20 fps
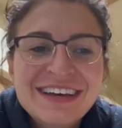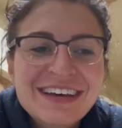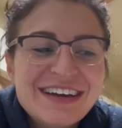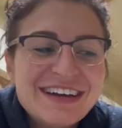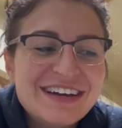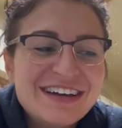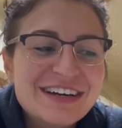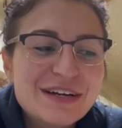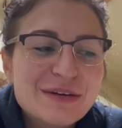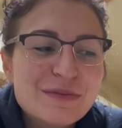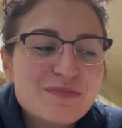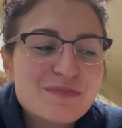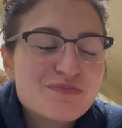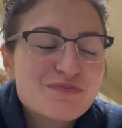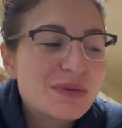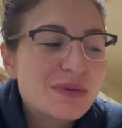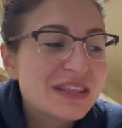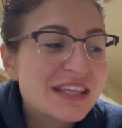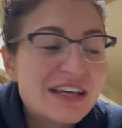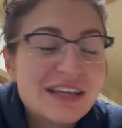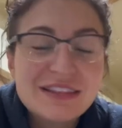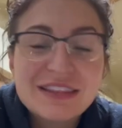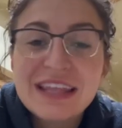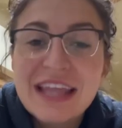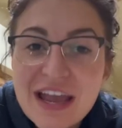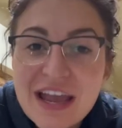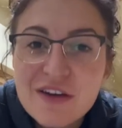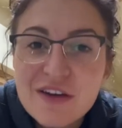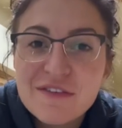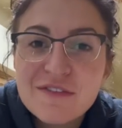But that
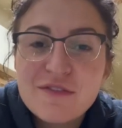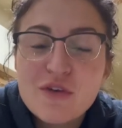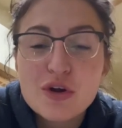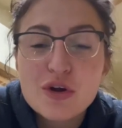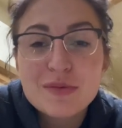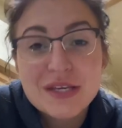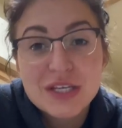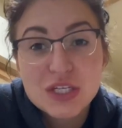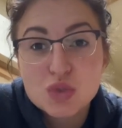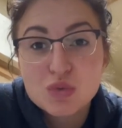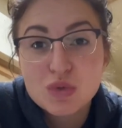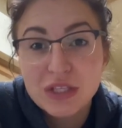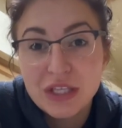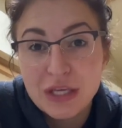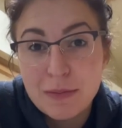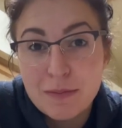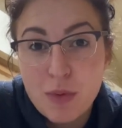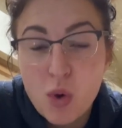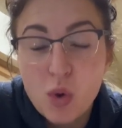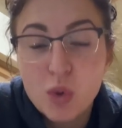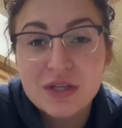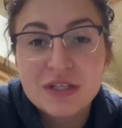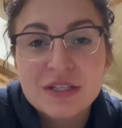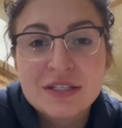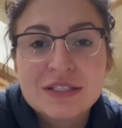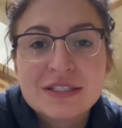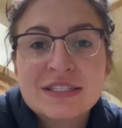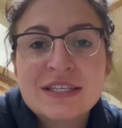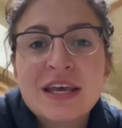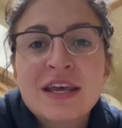layer forming is really
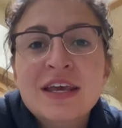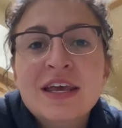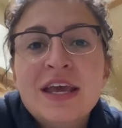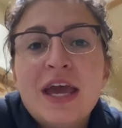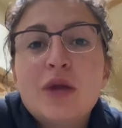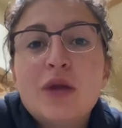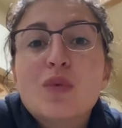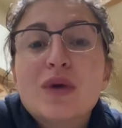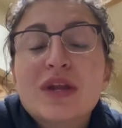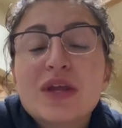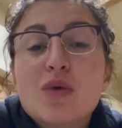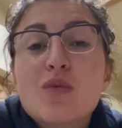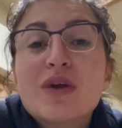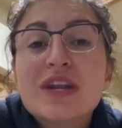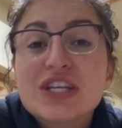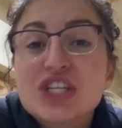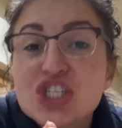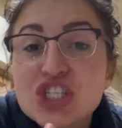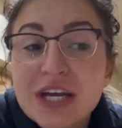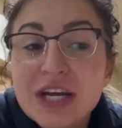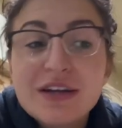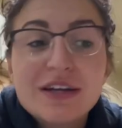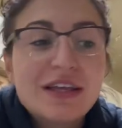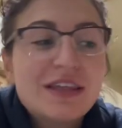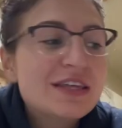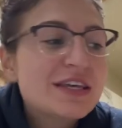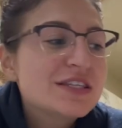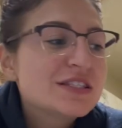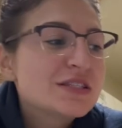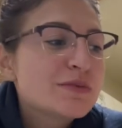important. And what I wanna share and I
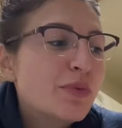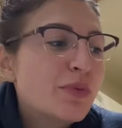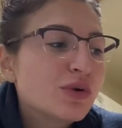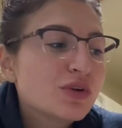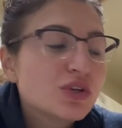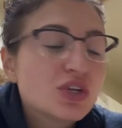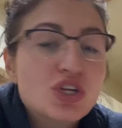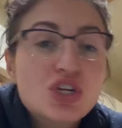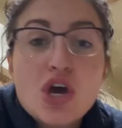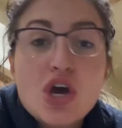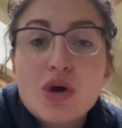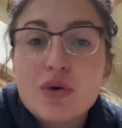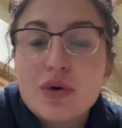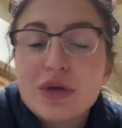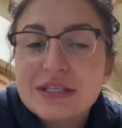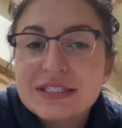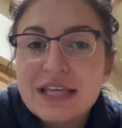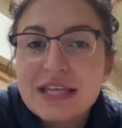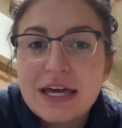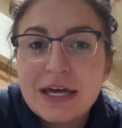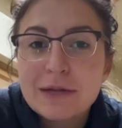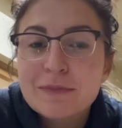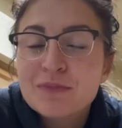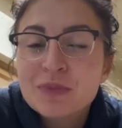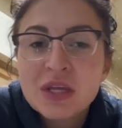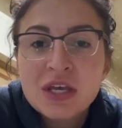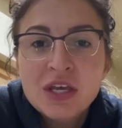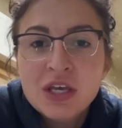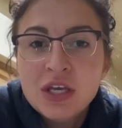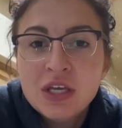think is important to know is that
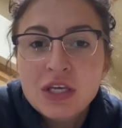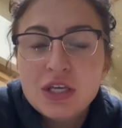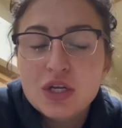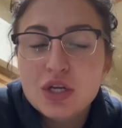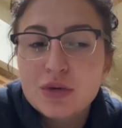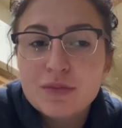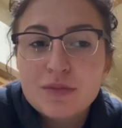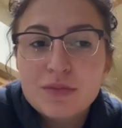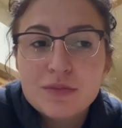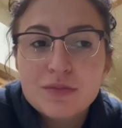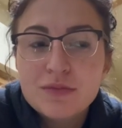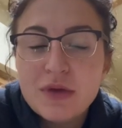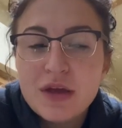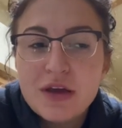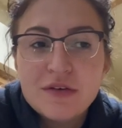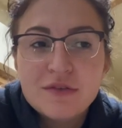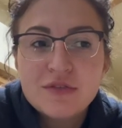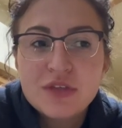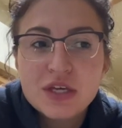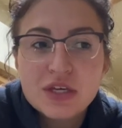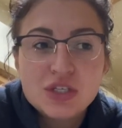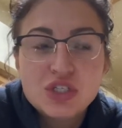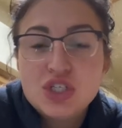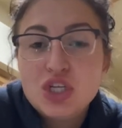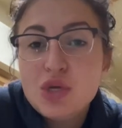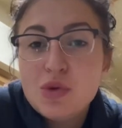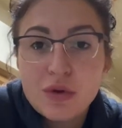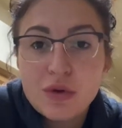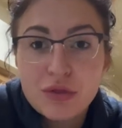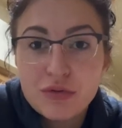you know, of the
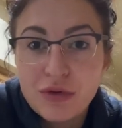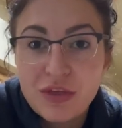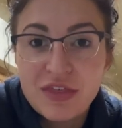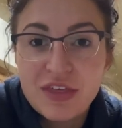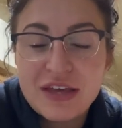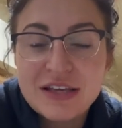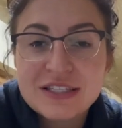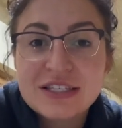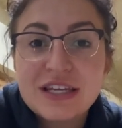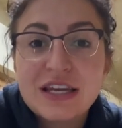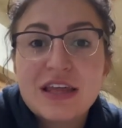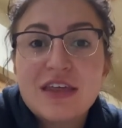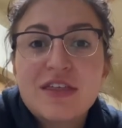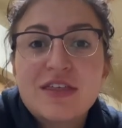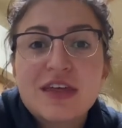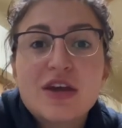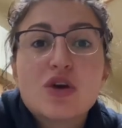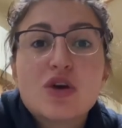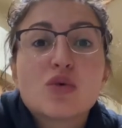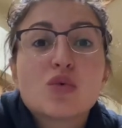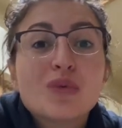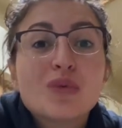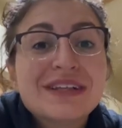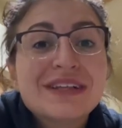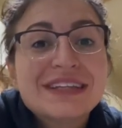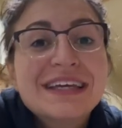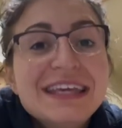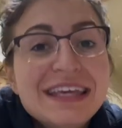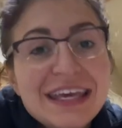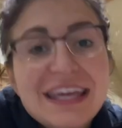2 or 3 things that I think are
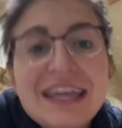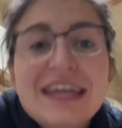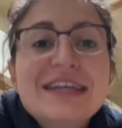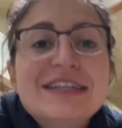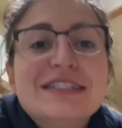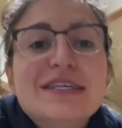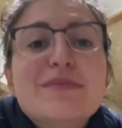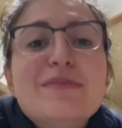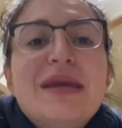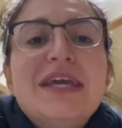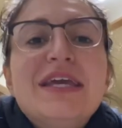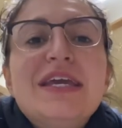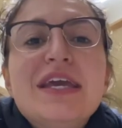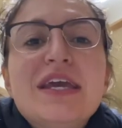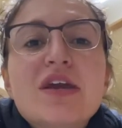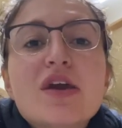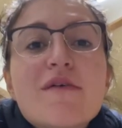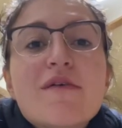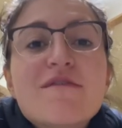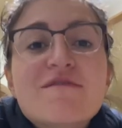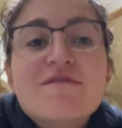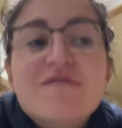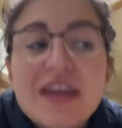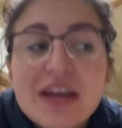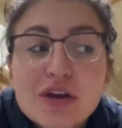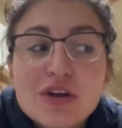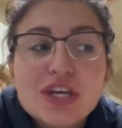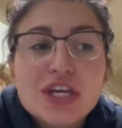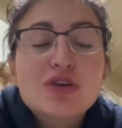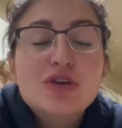really key to making
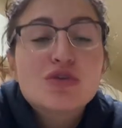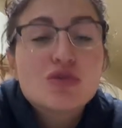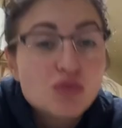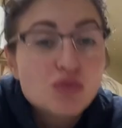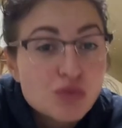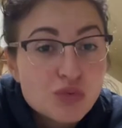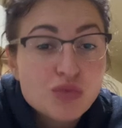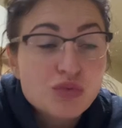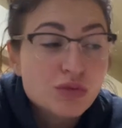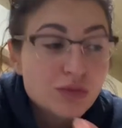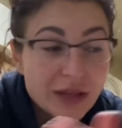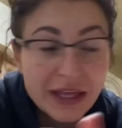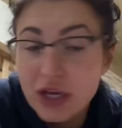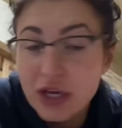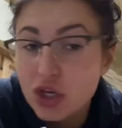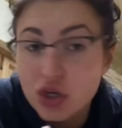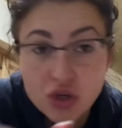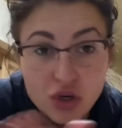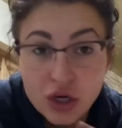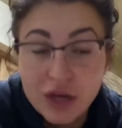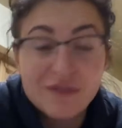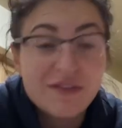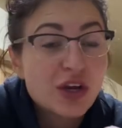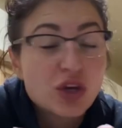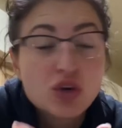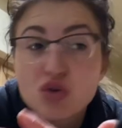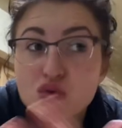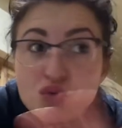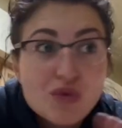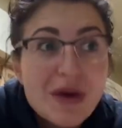very very
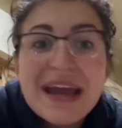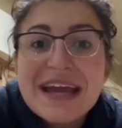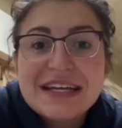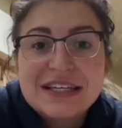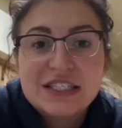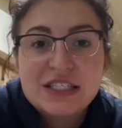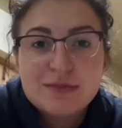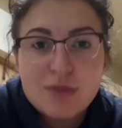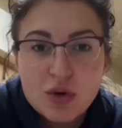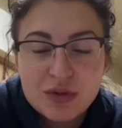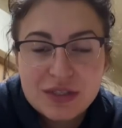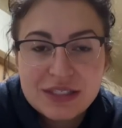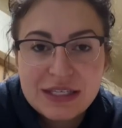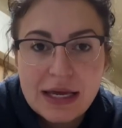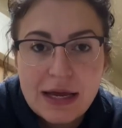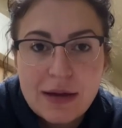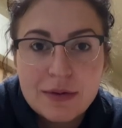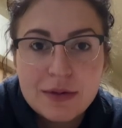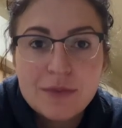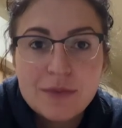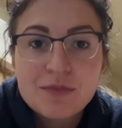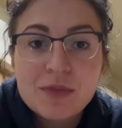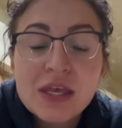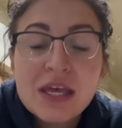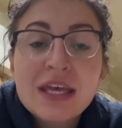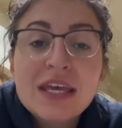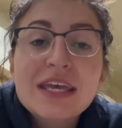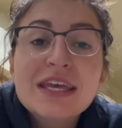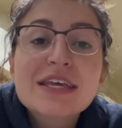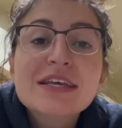great smoked salmon
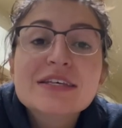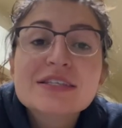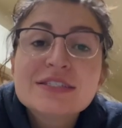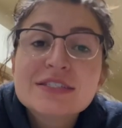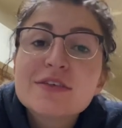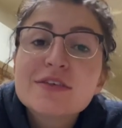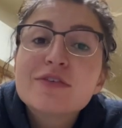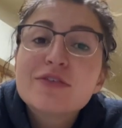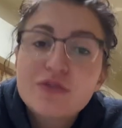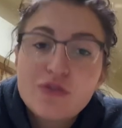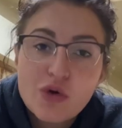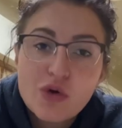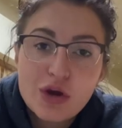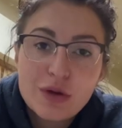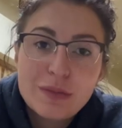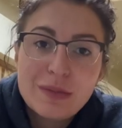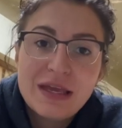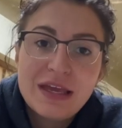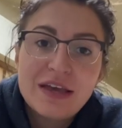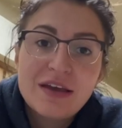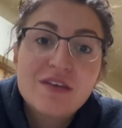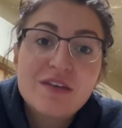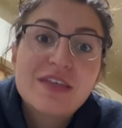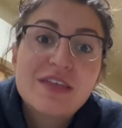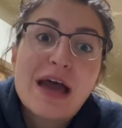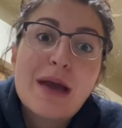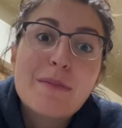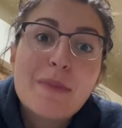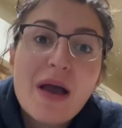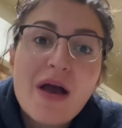is the forming of
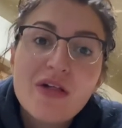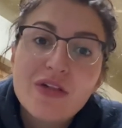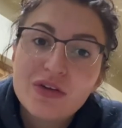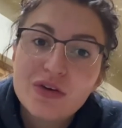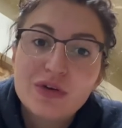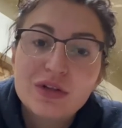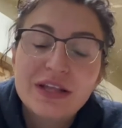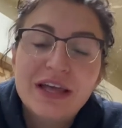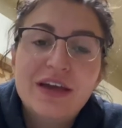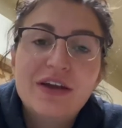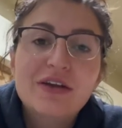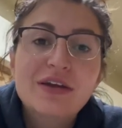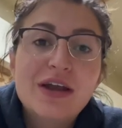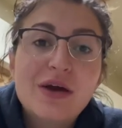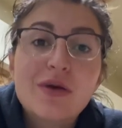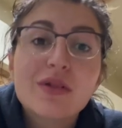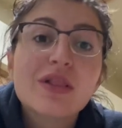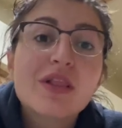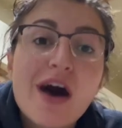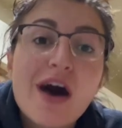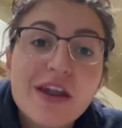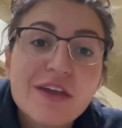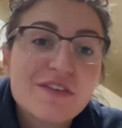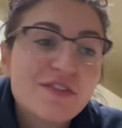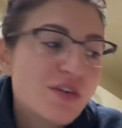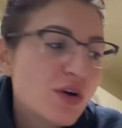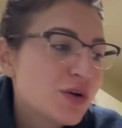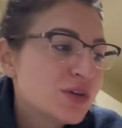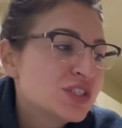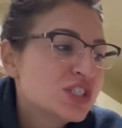that pellicle layer. Now, a lot of
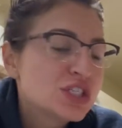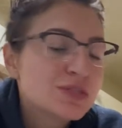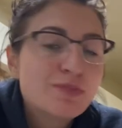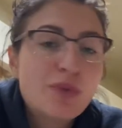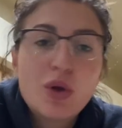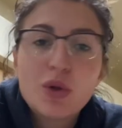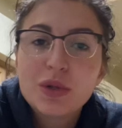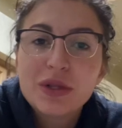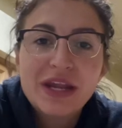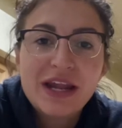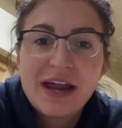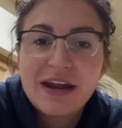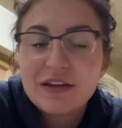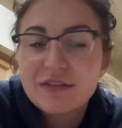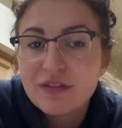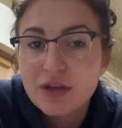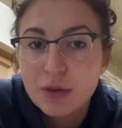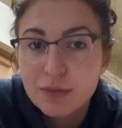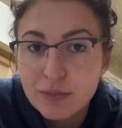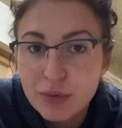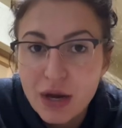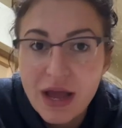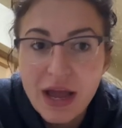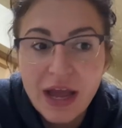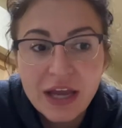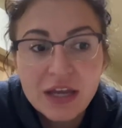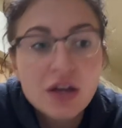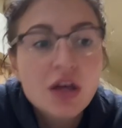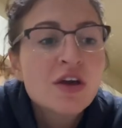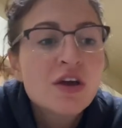folks just pull it out of their
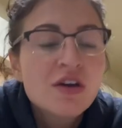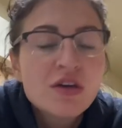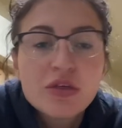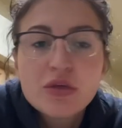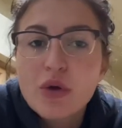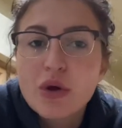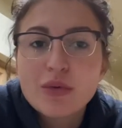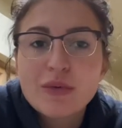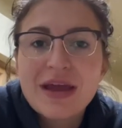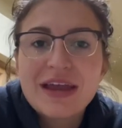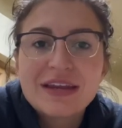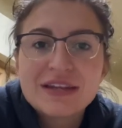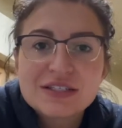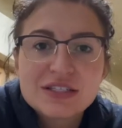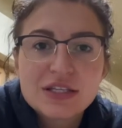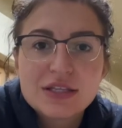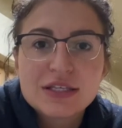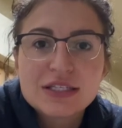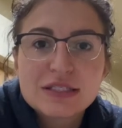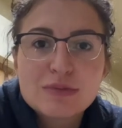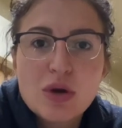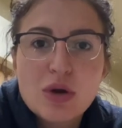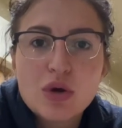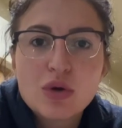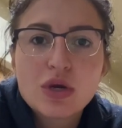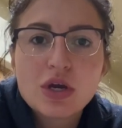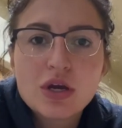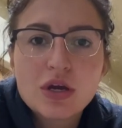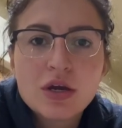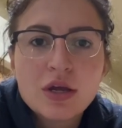brine, throw it right into the
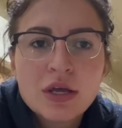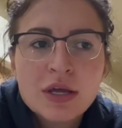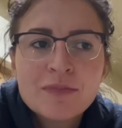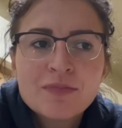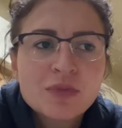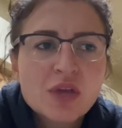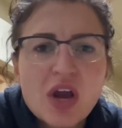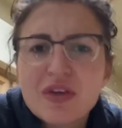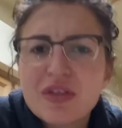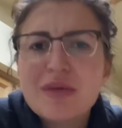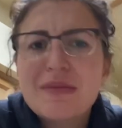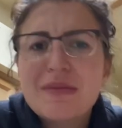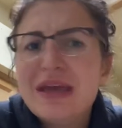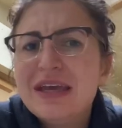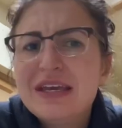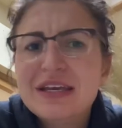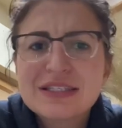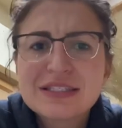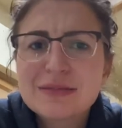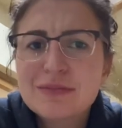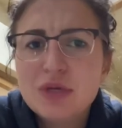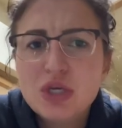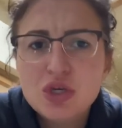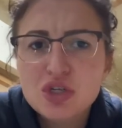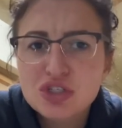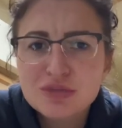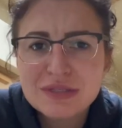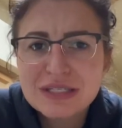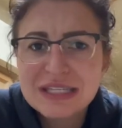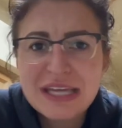smoker. Are they making some huge
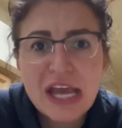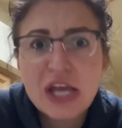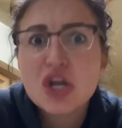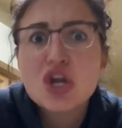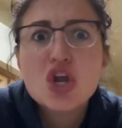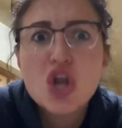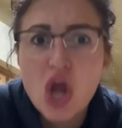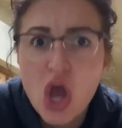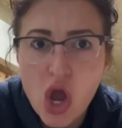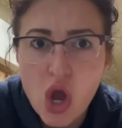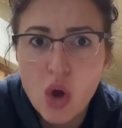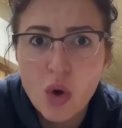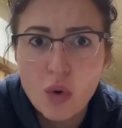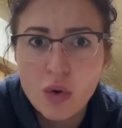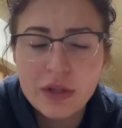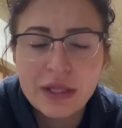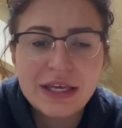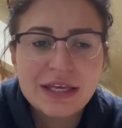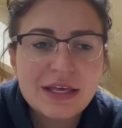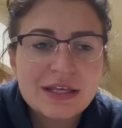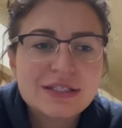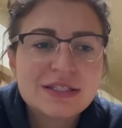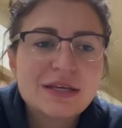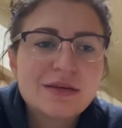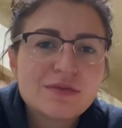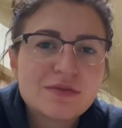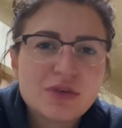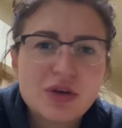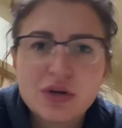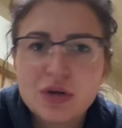mistake? No. Like, is
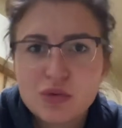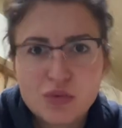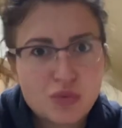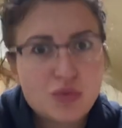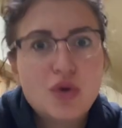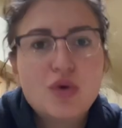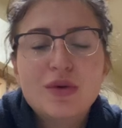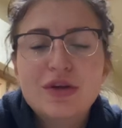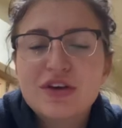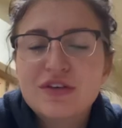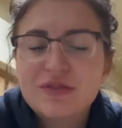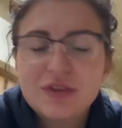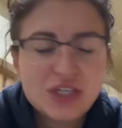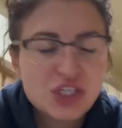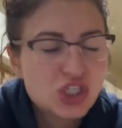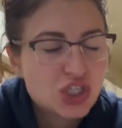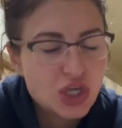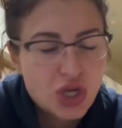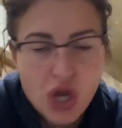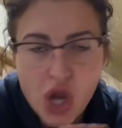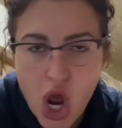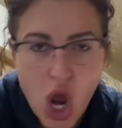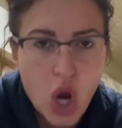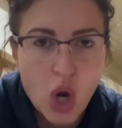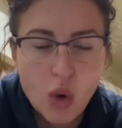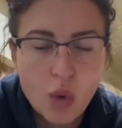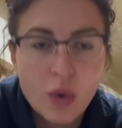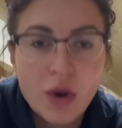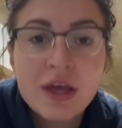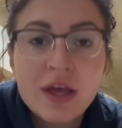it gonna ruin your fish?
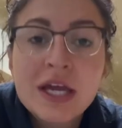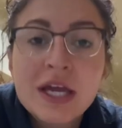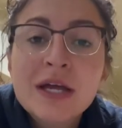No.